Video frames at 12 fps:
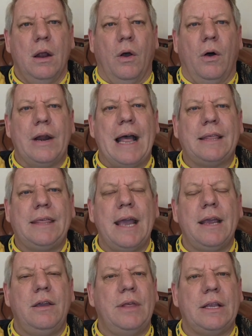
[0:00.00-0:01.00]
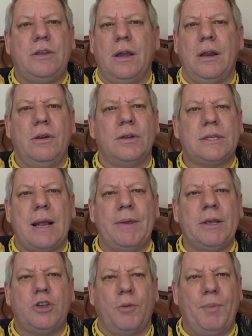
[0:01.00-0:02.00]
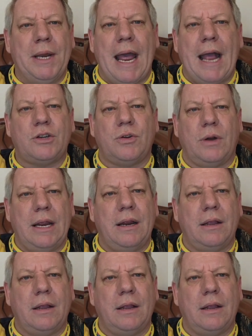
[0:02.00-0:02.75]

Lord, I thank you that you're going to do something supernatural in